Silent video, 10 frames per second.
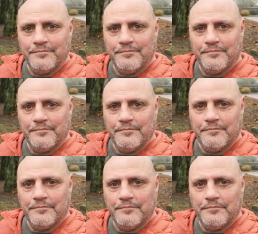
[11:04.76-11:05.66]

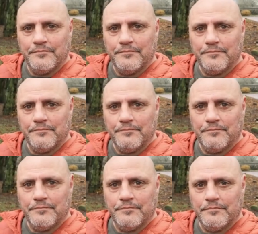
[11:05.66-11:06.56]

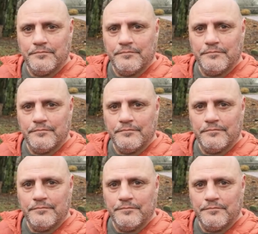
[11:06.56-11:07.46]

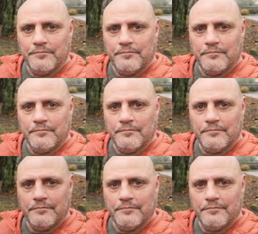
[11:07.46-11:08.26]
The person shown says nothing.